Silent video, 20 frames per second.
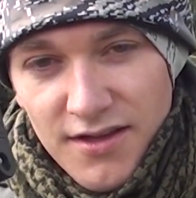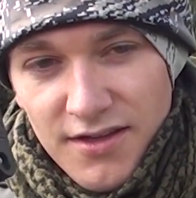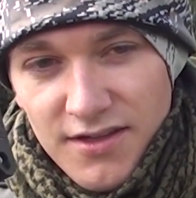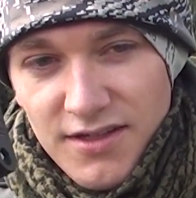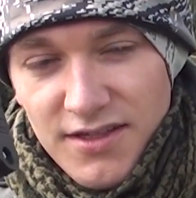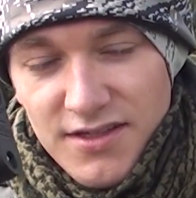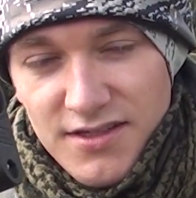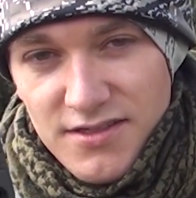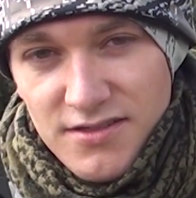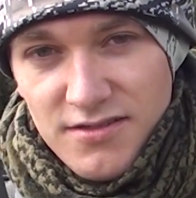
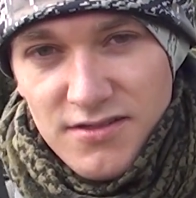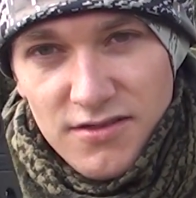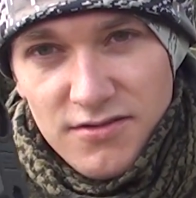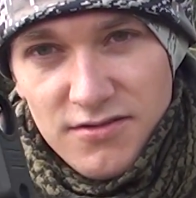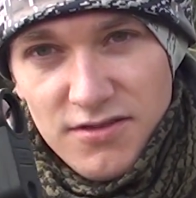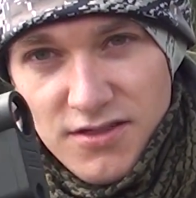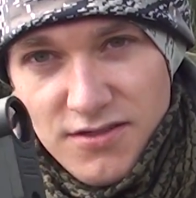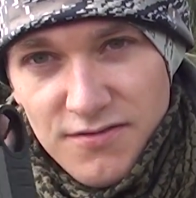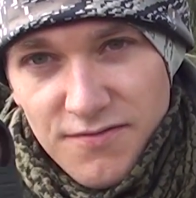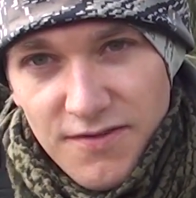It's
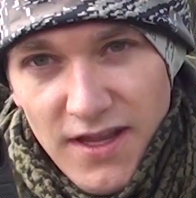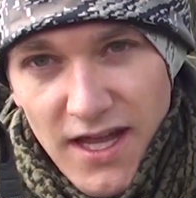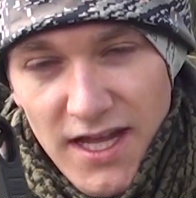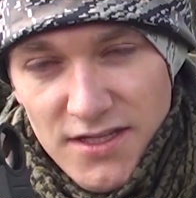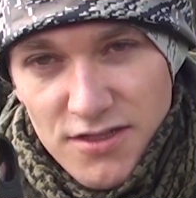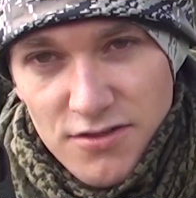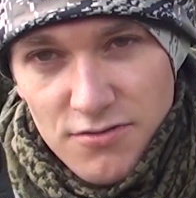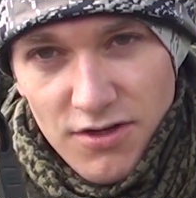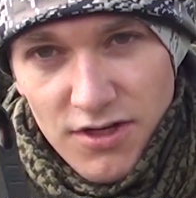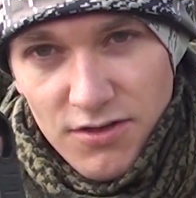just
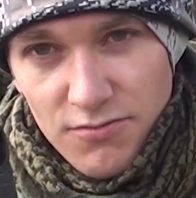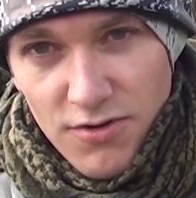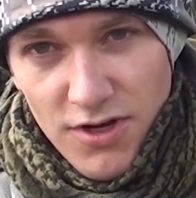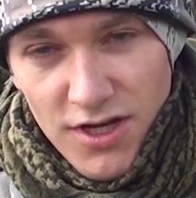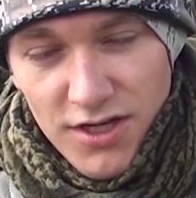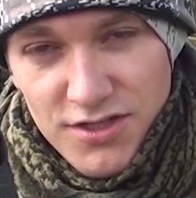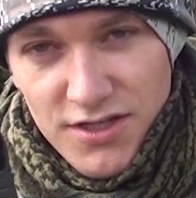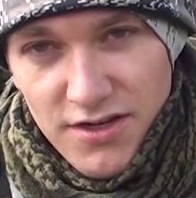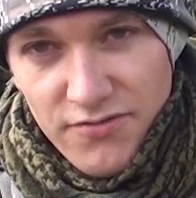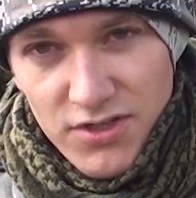flat straight
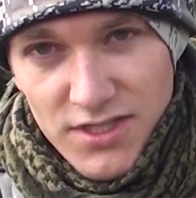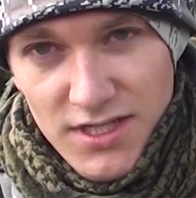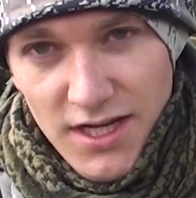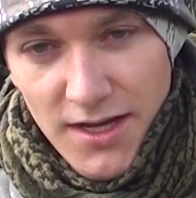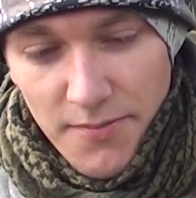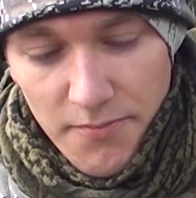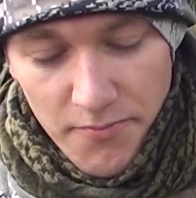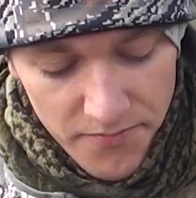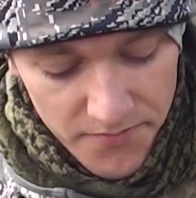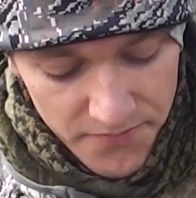range every
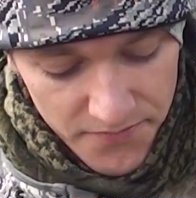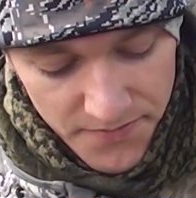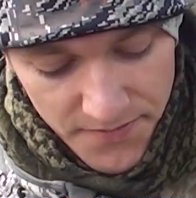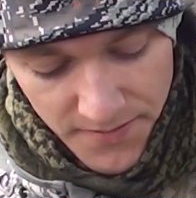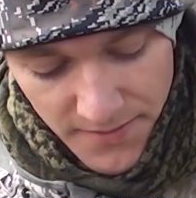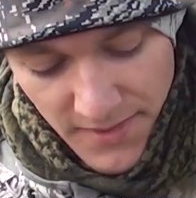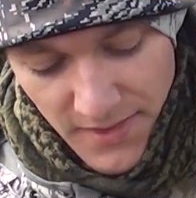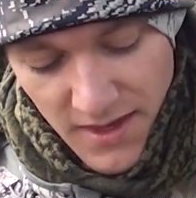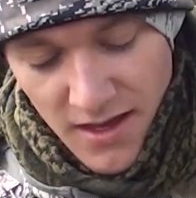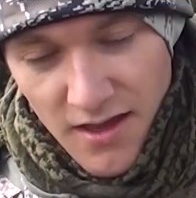time.
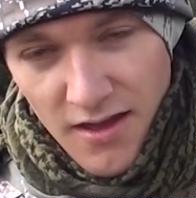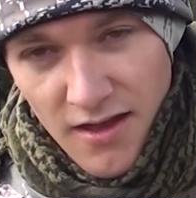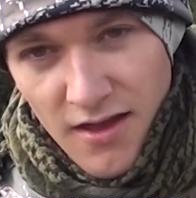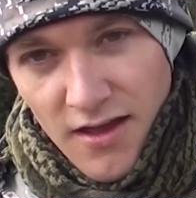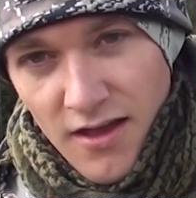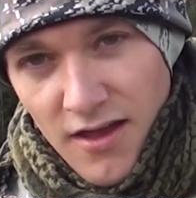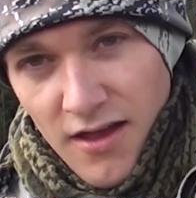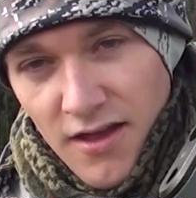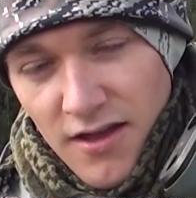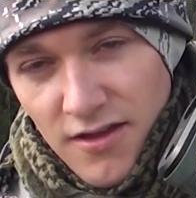
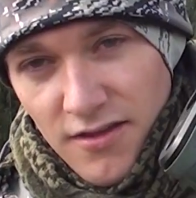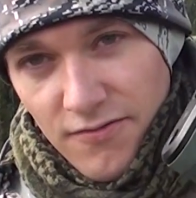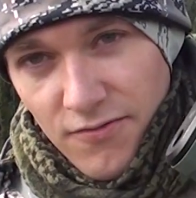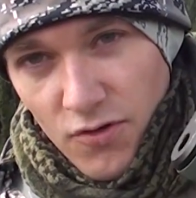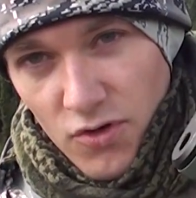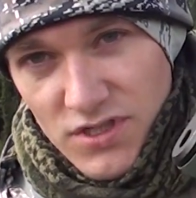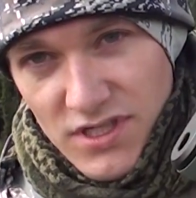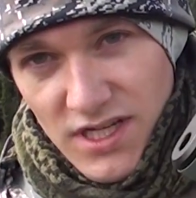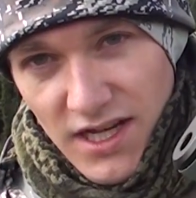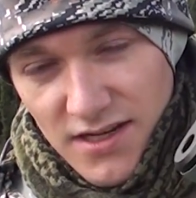The
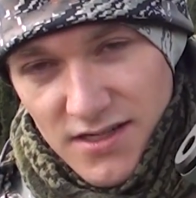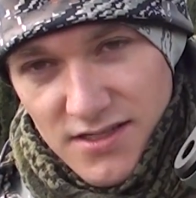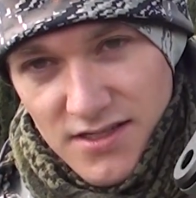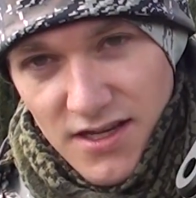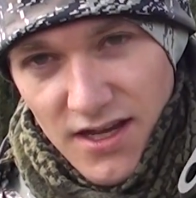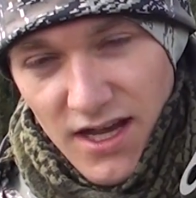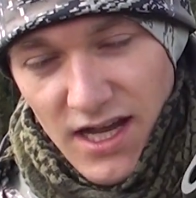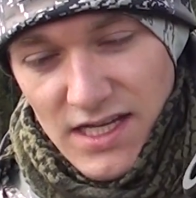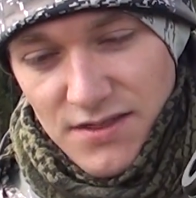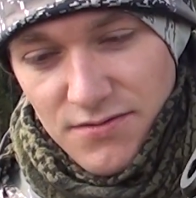Vortex
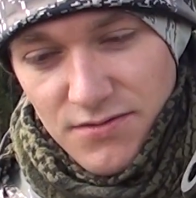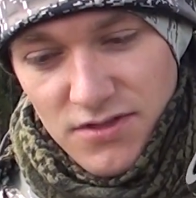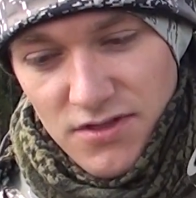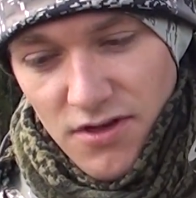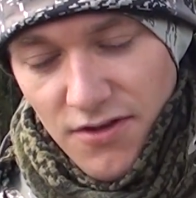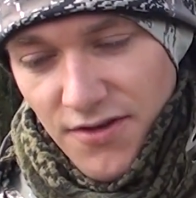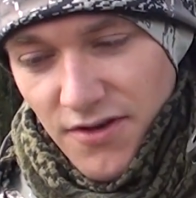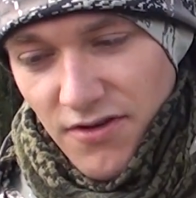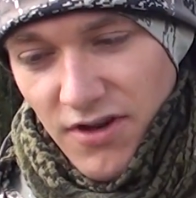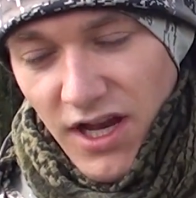has what's
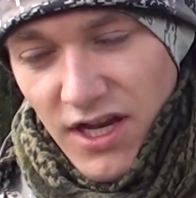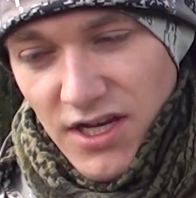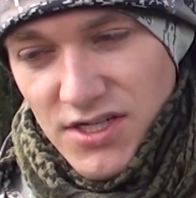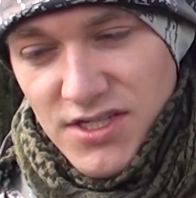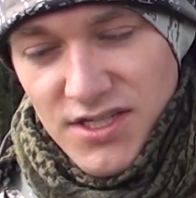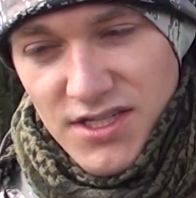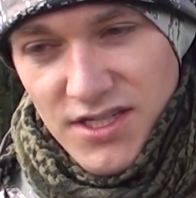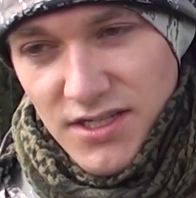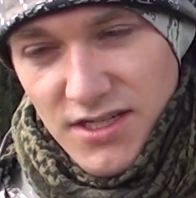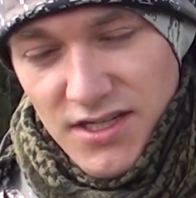called their
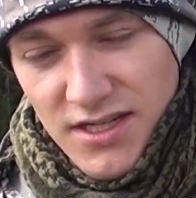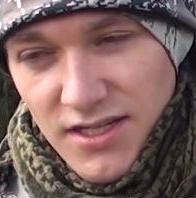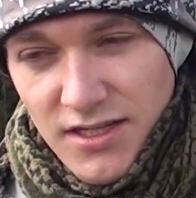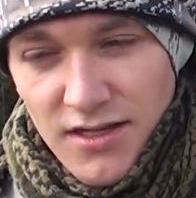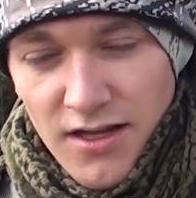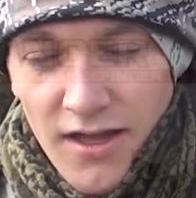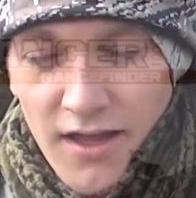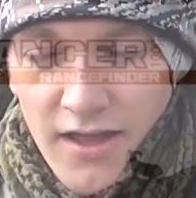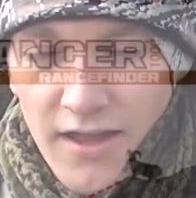HCD.